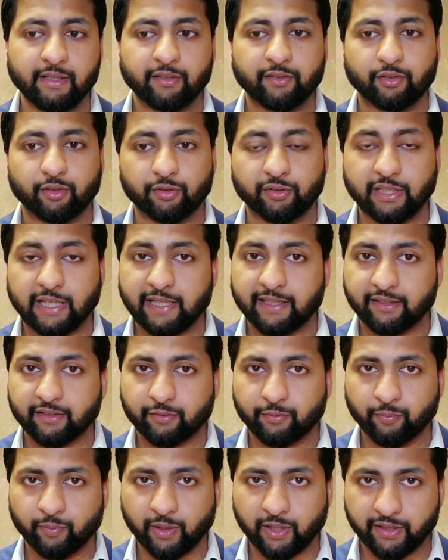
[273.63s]
So
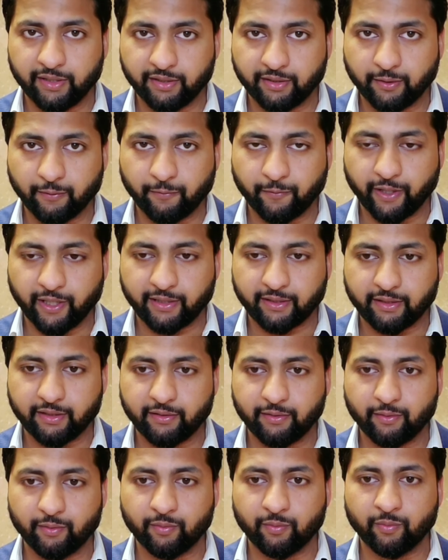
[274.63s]
that's one other
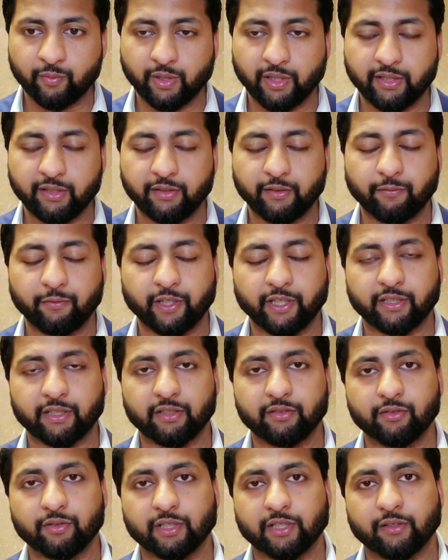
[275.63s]
factor. One other
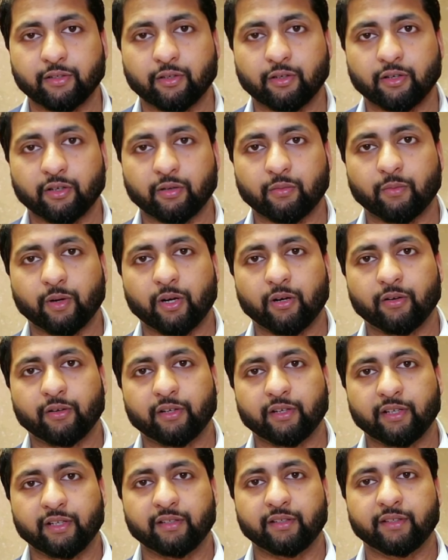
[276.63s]
factor you can talk
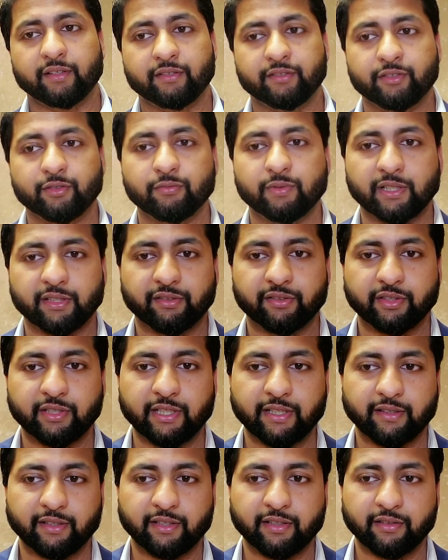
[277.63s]
about in U S
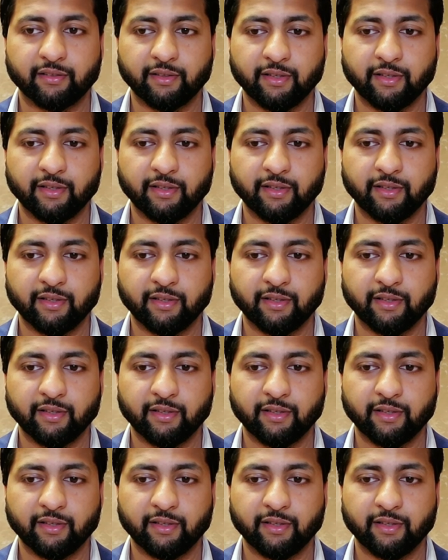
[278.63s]
then.